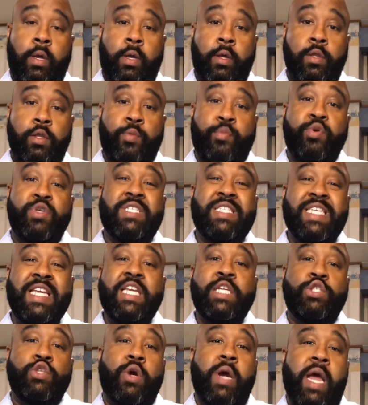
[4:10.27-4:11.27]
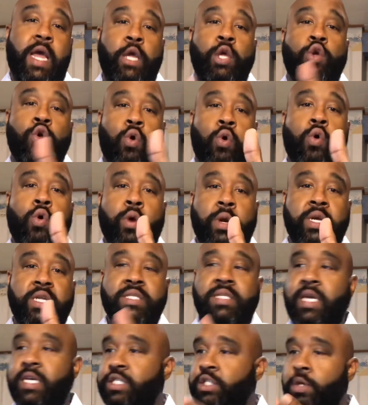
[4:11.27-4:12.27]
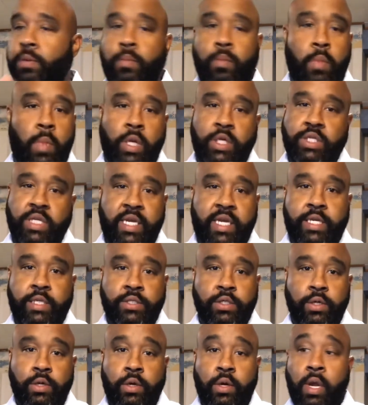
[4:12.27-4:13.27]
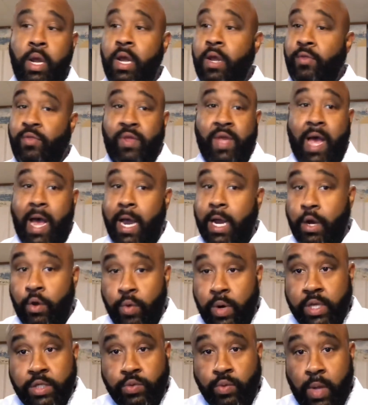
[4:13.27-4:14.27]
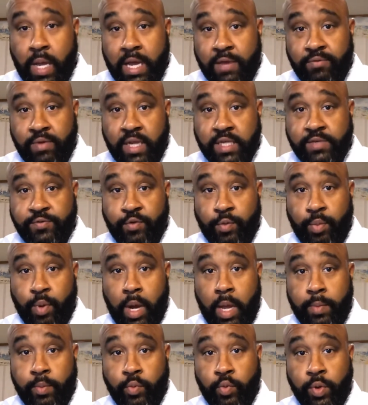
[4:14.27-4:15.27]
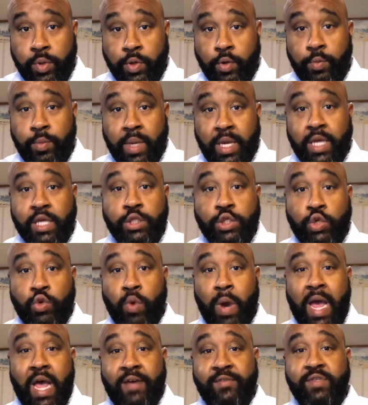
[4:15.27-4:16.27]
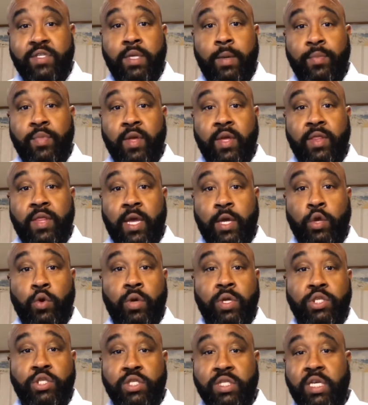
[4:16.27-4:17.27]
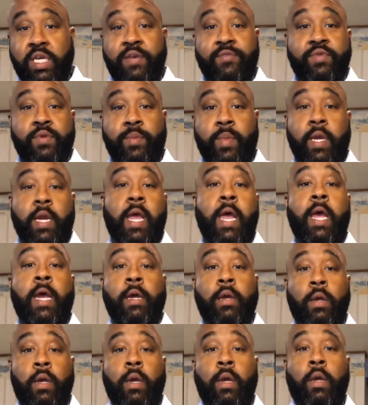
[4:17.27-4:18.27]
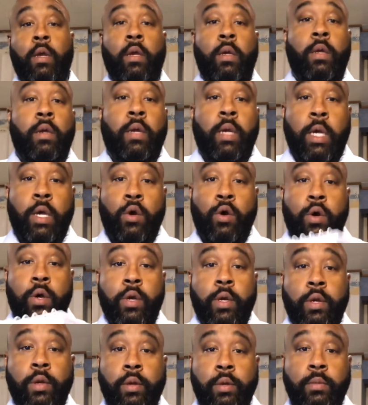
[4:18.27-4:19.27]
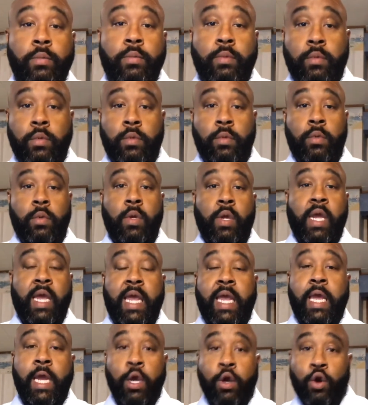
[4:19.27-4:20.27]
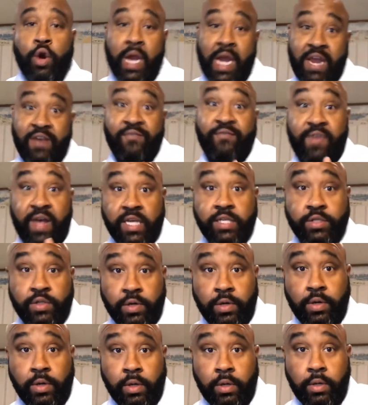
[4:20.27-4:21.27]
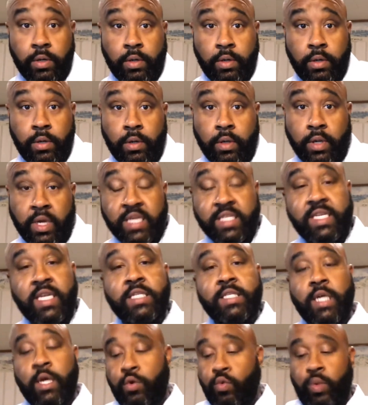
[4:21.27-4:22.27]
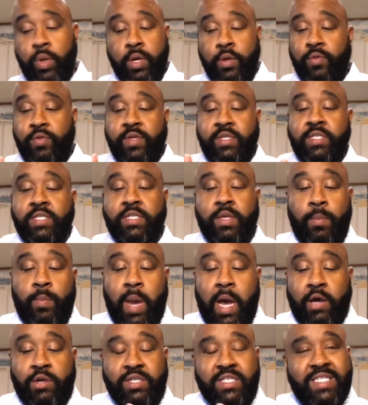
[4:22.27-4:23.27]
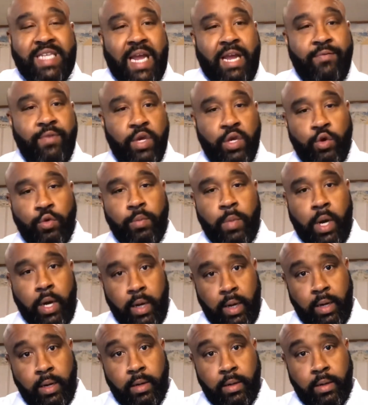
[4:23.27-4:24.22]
procedure at your organization much easier. The IRS will have less of a problem with you because you have something that you can just give somebody. Hey, here, auditor. Here, investor. Because let's get real. This is about saving you money